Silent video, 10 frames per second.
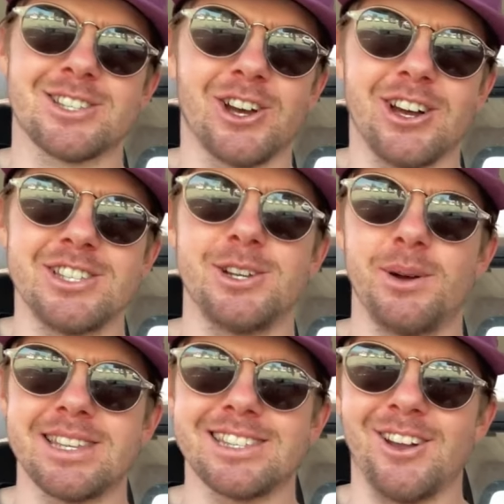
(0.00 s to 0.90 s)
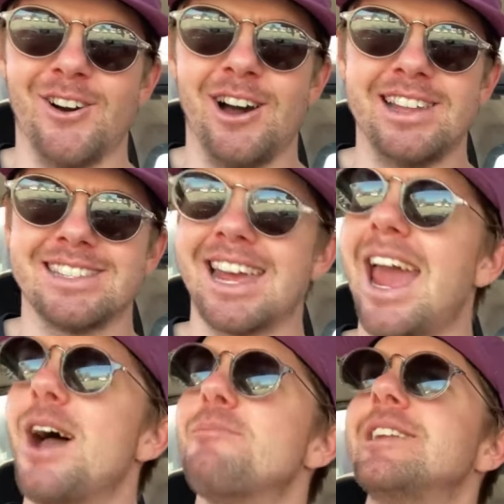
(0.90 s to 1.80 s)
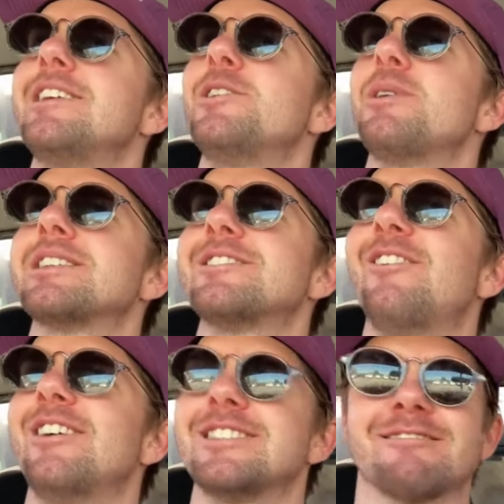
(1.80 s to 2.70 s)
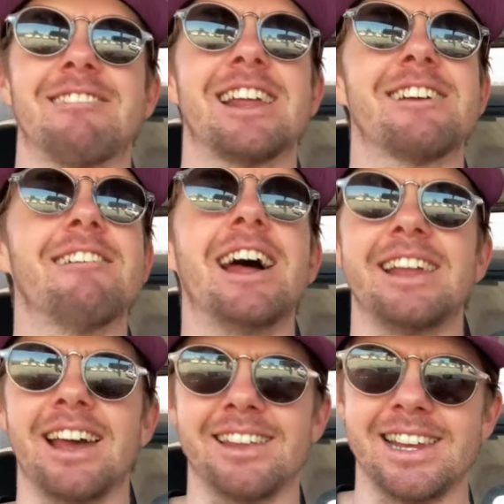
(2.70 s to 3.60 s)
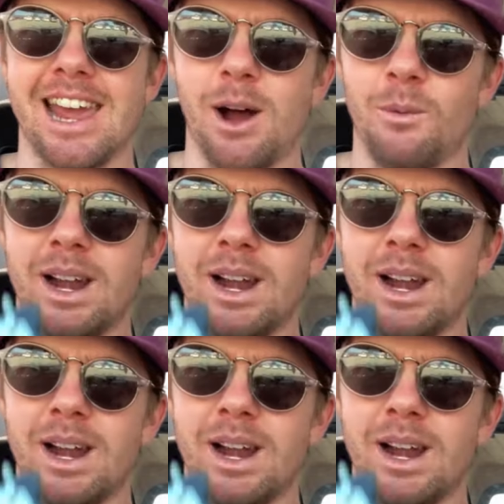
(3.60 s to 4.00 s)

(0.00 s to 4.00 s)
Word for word: since I first started selling on eBay and making YouTube videos about